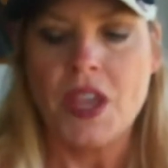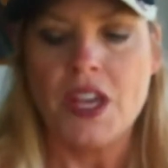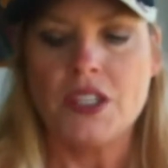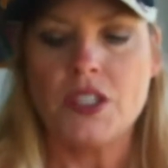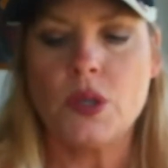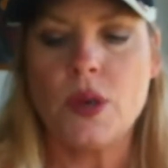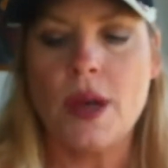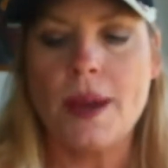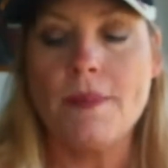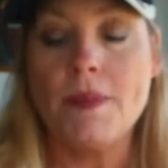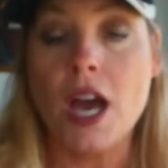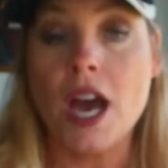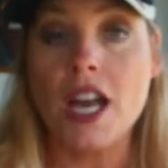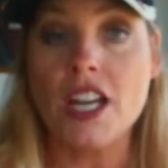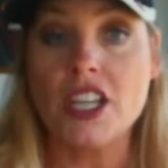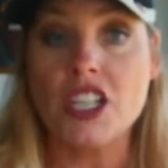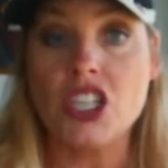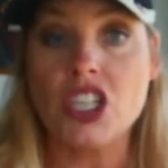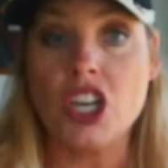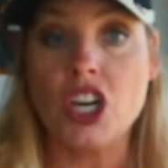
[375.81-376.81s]
So I'm
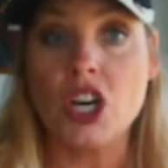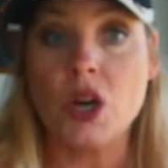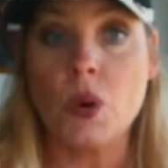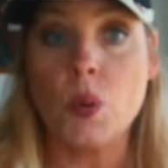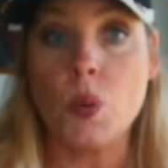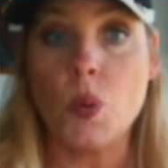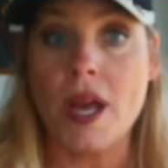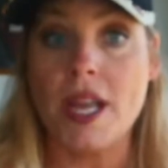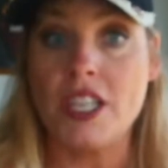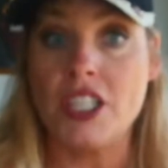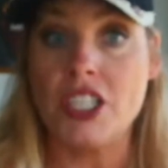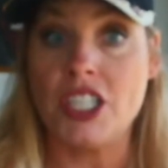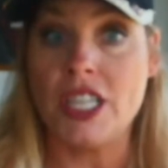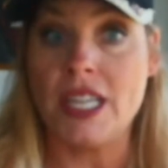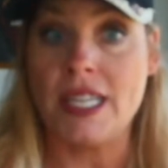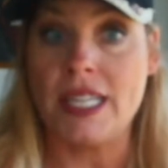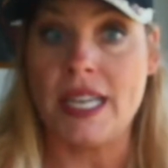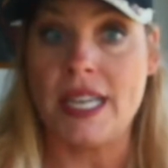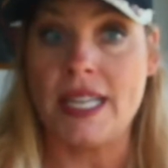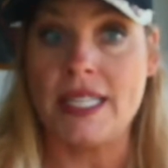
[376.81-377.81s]
not sure what
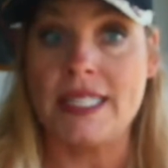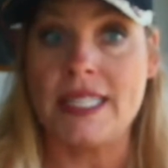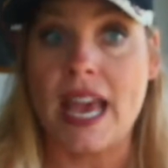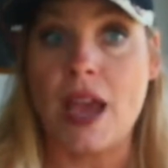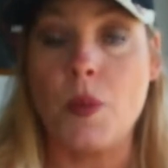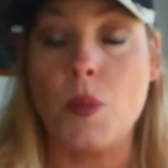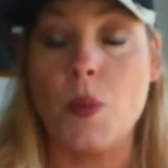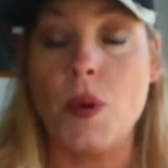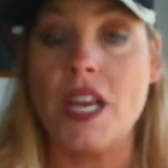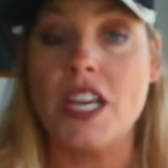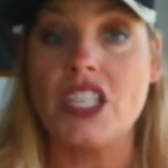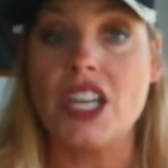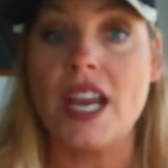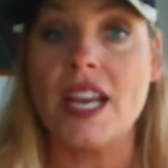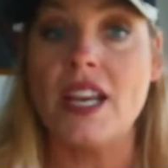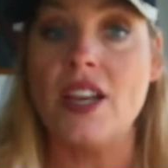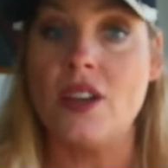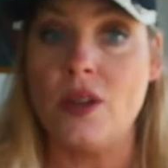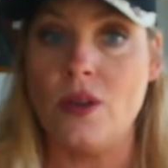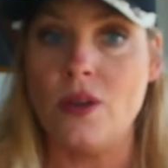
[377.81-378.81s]
genius. I wish
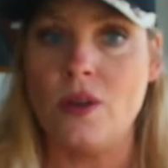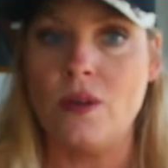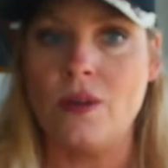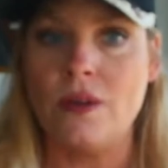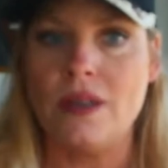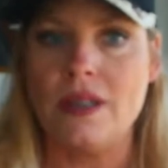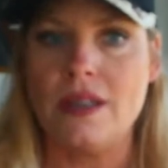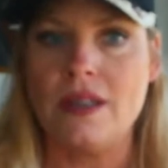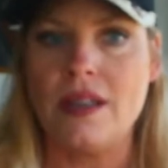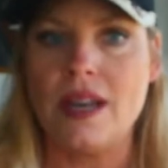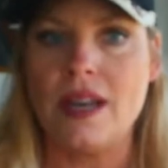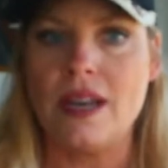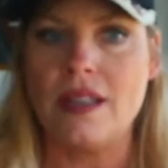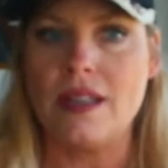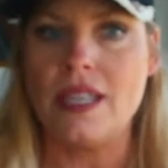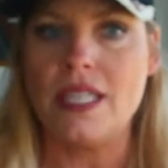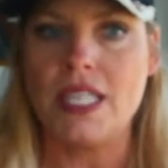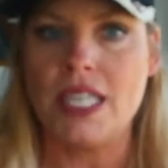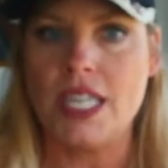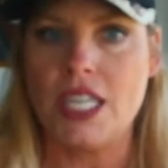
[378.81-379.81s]
I knew
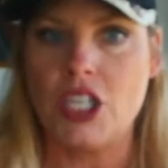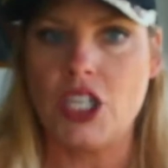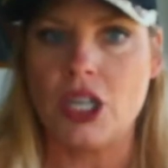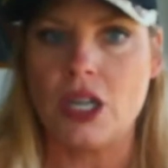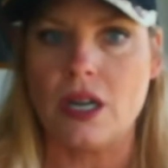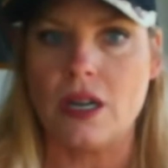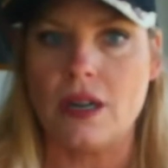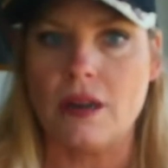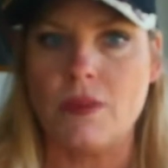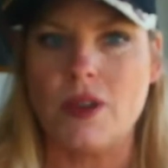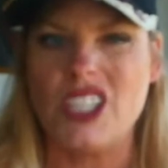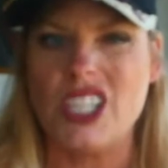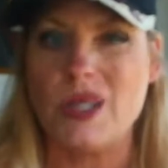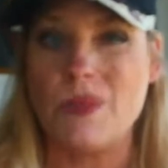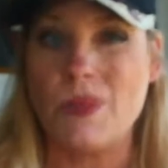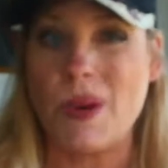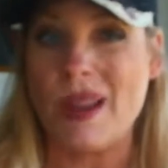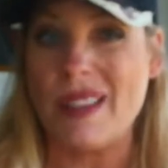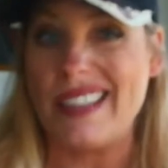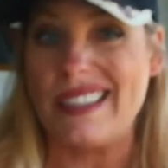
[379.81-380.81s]
the teacher. Well, she's
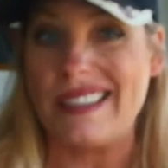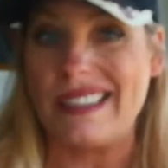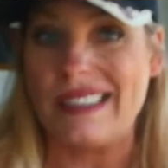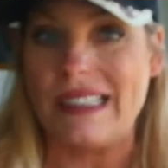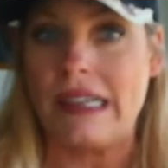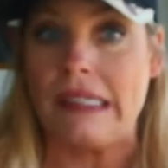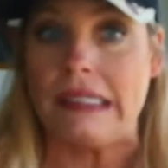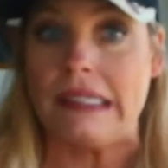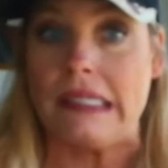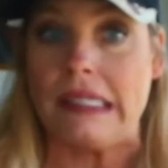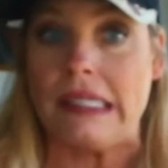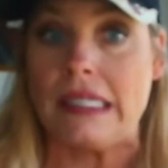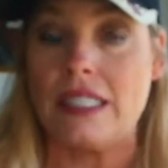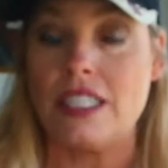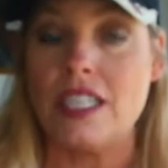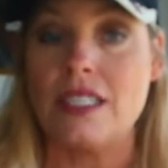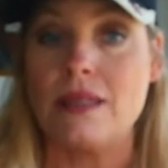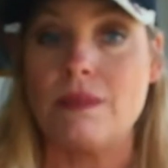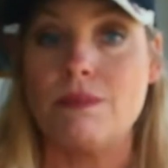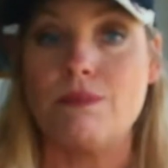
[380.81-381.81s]
probably
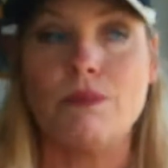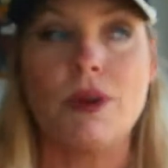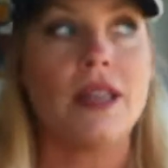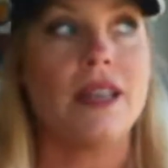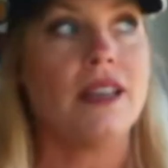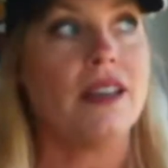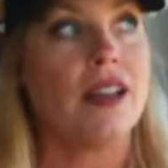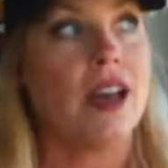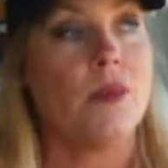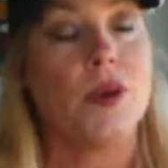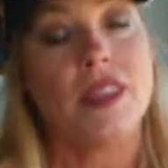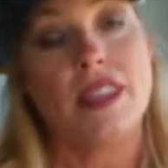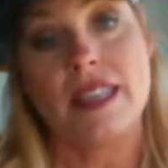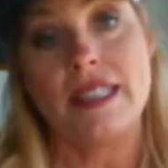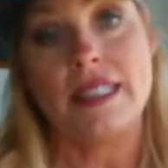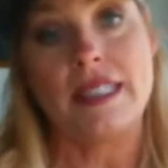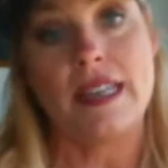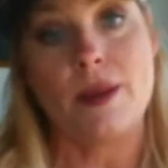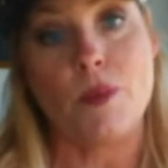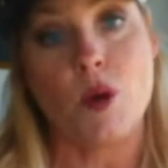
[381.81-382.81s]
not with
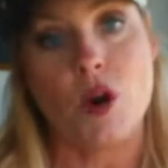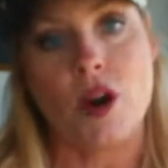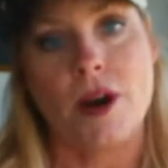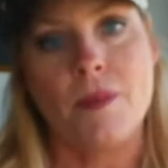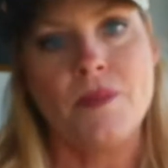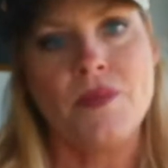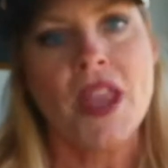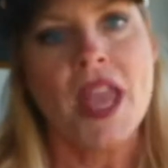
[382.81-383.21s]
us anymore.